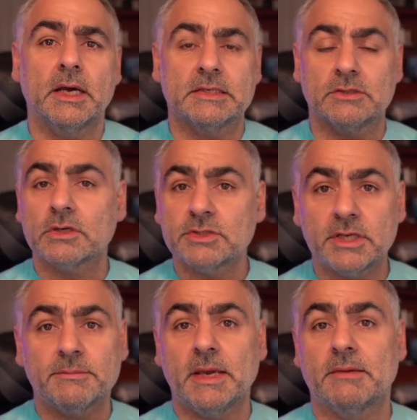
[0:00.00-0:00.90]
As long as you
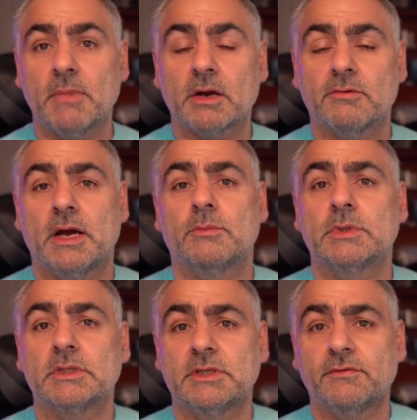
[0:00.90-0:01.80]
didn't muck around
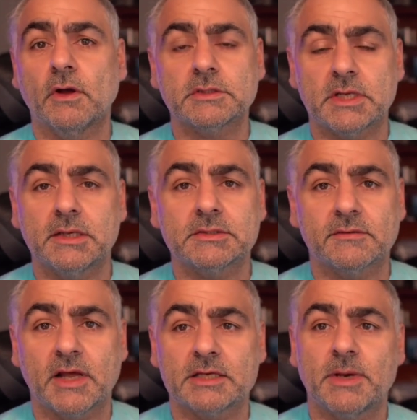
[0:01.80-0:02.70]
with the default settings
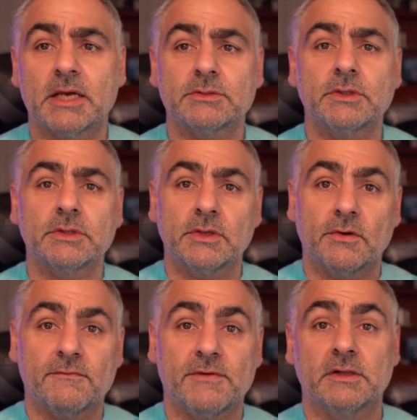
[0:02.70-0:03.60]
of LastPass,
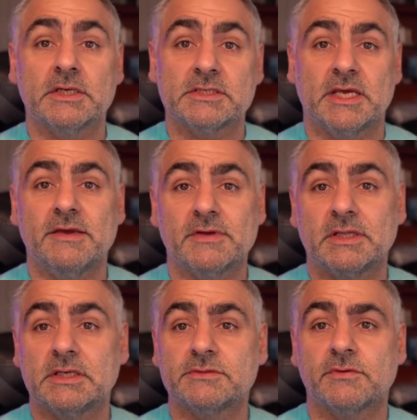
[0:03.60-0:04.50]
you're fairly safe, at
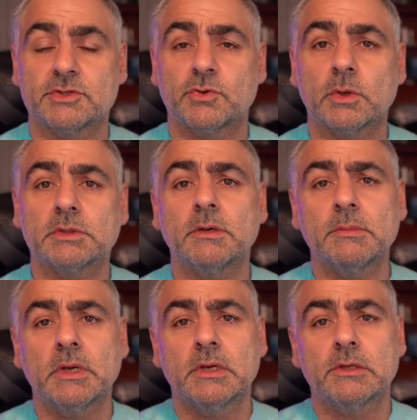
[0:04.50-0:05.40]
least for the short
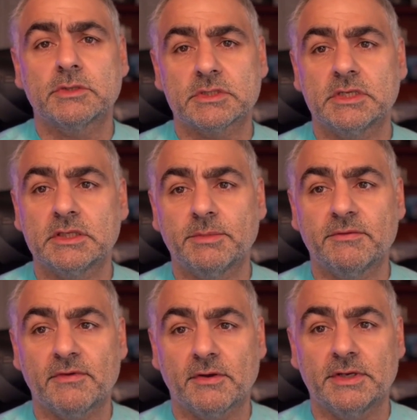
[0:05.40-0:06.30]
term. You just need to be
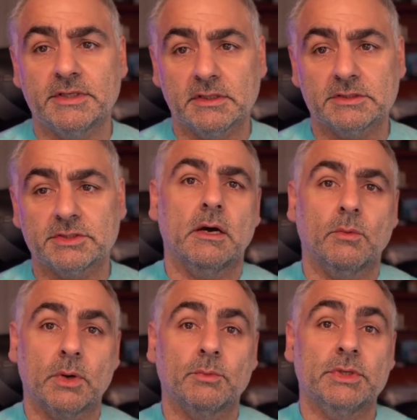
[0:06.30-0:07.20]
very diligent.
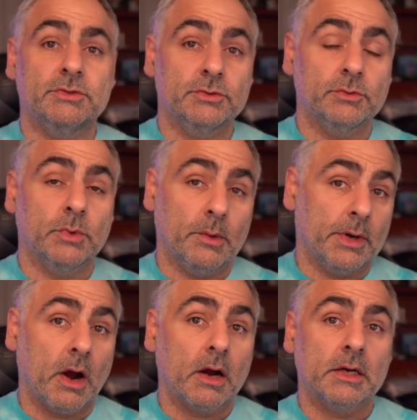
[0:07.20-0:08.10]
What we
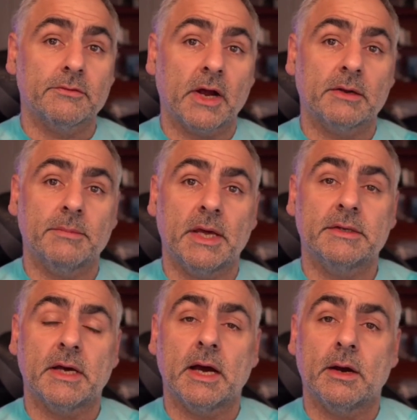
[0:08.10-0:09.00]
are going to
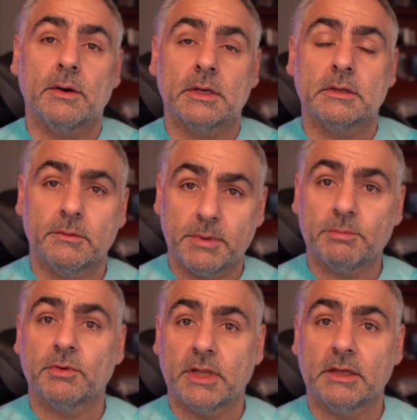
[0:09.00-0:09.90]
recommend our
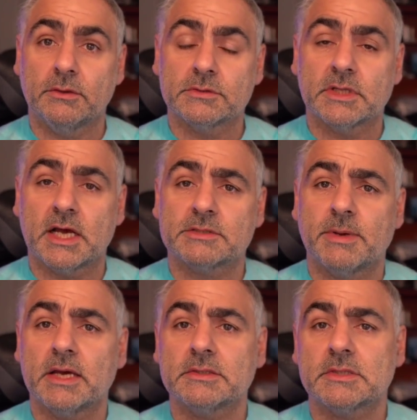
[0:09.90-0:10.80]
people that use
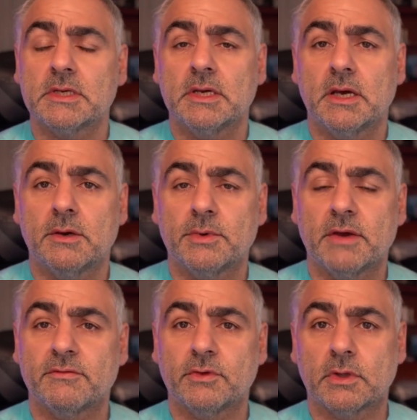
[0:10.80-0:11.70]
LastPass, and we
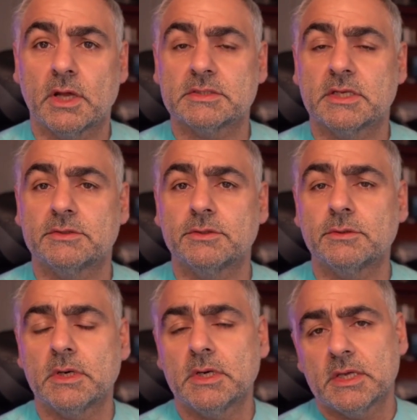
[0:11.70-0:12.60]
have a few clients that
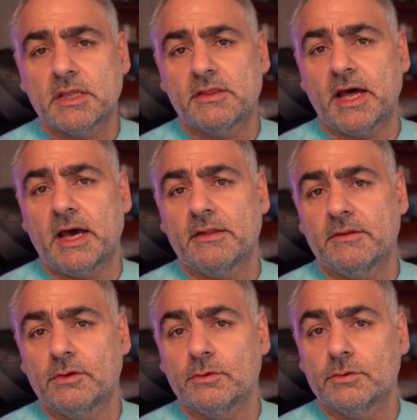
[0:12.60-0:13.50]
do,
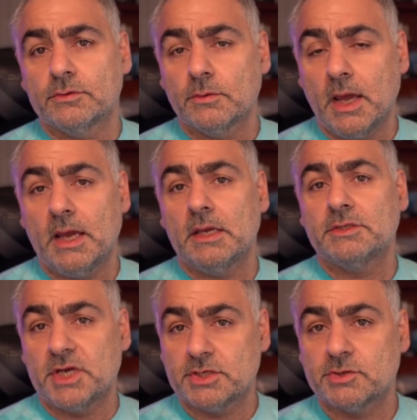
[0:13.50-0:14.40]
that you
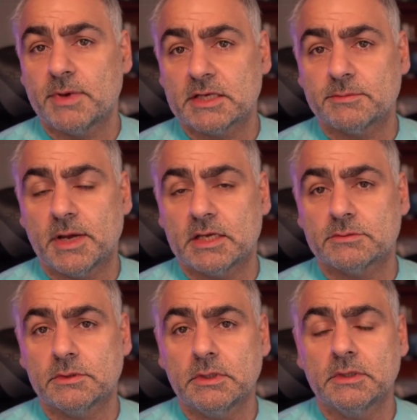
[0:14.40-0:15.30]
change your master
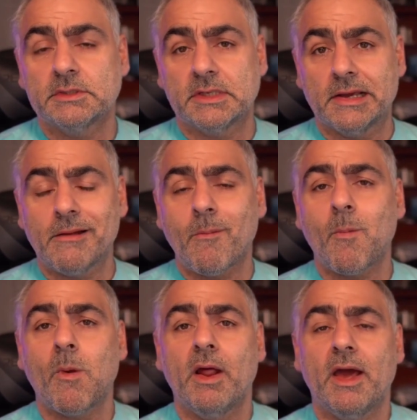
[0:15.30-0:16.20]
password today,
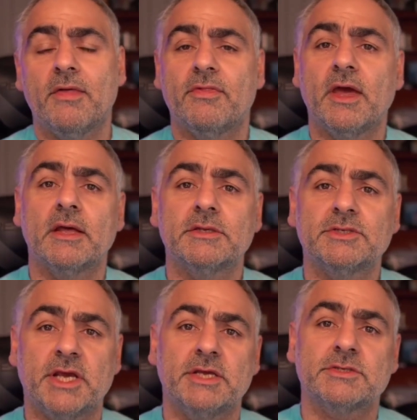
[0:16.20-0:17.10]
and then
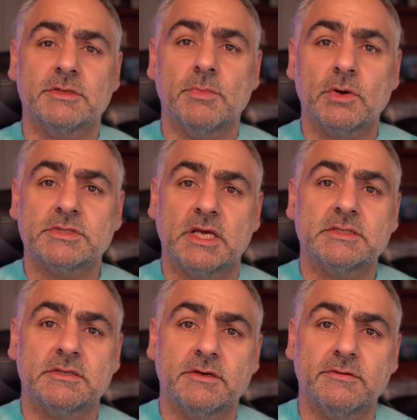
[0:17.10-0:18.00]
change the most
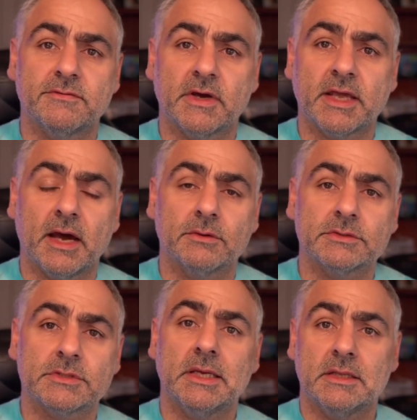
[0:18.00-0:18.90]
sensitive
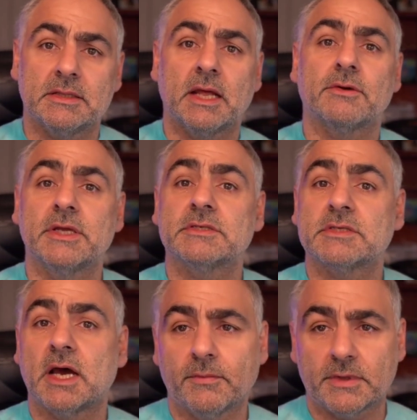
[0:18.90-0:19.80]
accounts that are
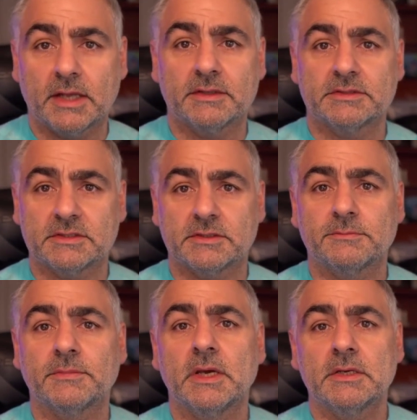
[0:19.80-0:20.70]
inside that
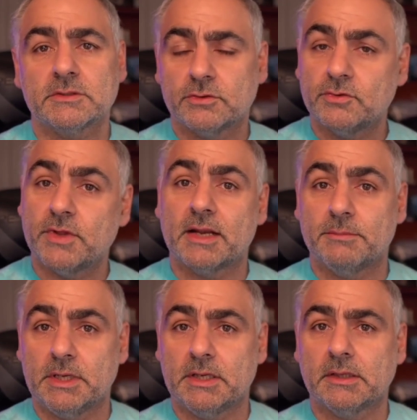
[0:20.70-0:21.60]
system. So do that
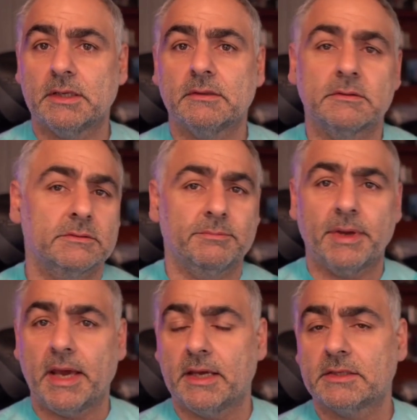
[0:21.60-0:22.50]
immediately.
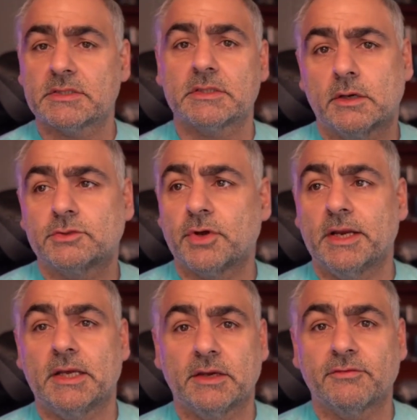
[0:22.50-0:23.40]
Banks,
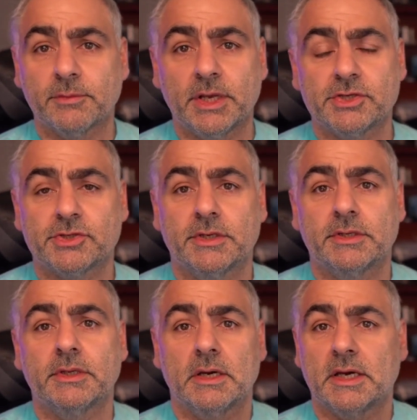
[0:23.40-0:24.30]
trading
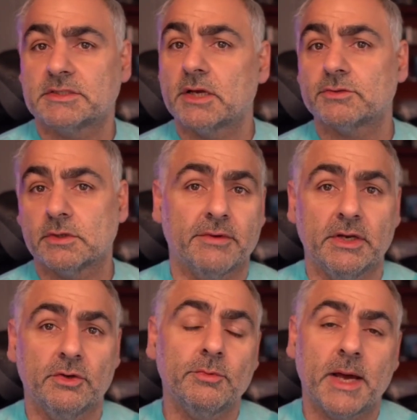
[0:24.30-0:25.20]
information, etc.
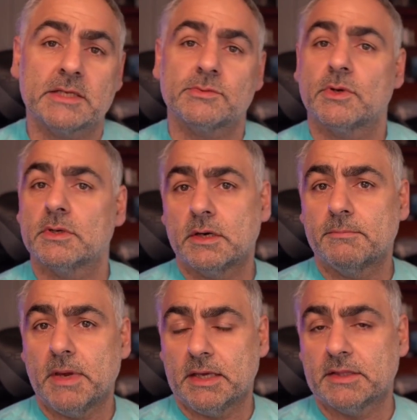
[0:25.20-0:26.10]
Your new password,
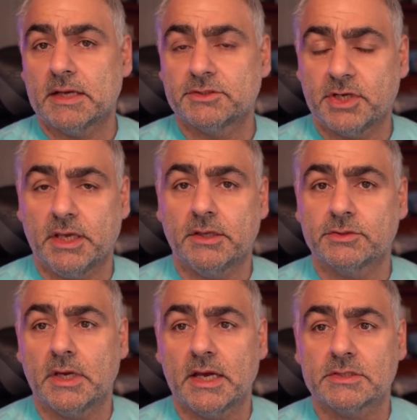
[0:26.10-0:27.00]
make that
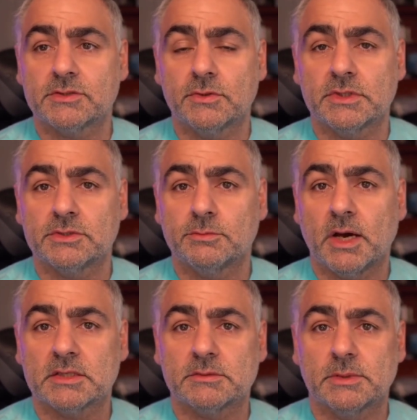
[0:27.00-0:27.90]
change as soon as you
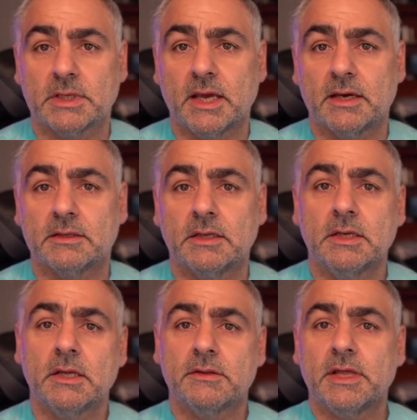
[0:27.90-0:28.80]
possibly can.
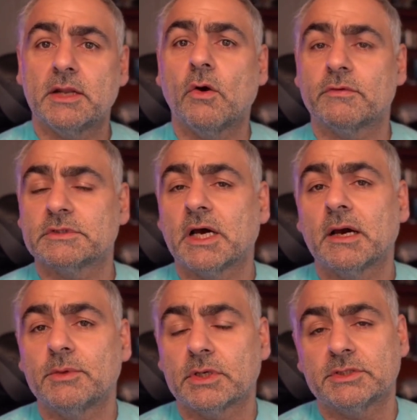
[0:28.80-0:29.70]
Then over
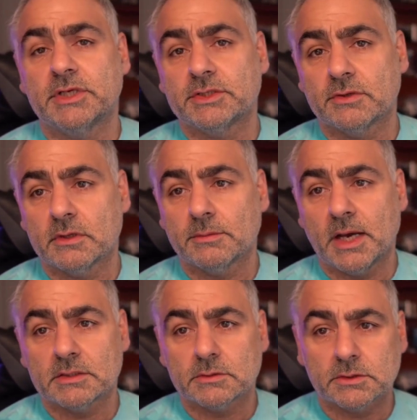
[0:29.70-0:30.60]
time, you can change your other
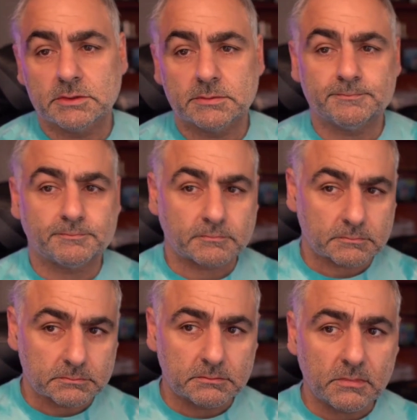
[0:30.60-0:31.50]
passwords.
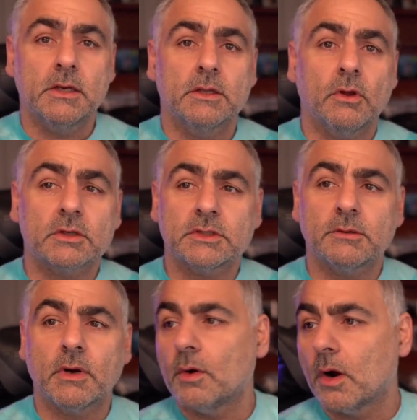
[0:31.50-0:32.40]
Long
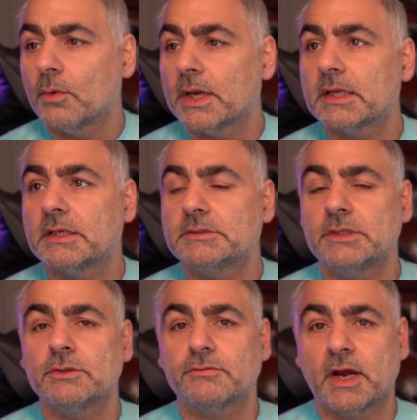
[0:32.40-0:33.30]
term, are we going to
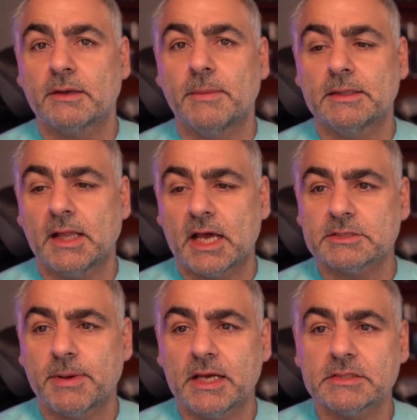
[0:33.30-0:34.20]
continue to recommend
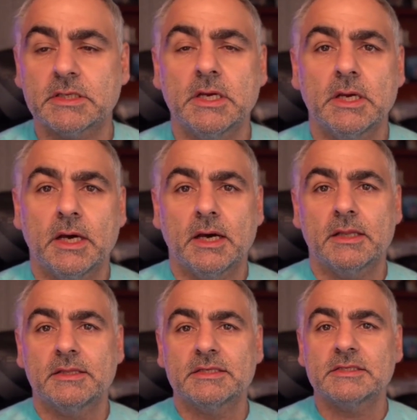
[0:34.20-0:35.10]
LastPass?
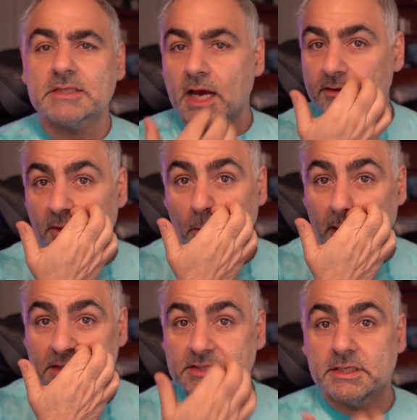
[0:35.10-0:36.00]
This is kind of a
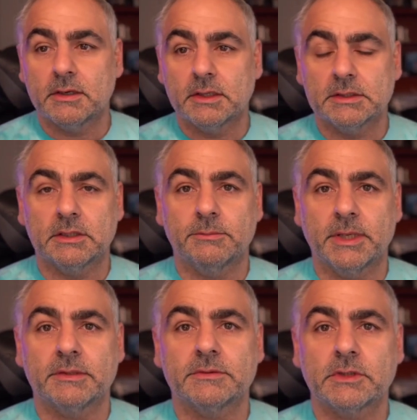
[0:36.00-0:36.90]
wait and see a little bit.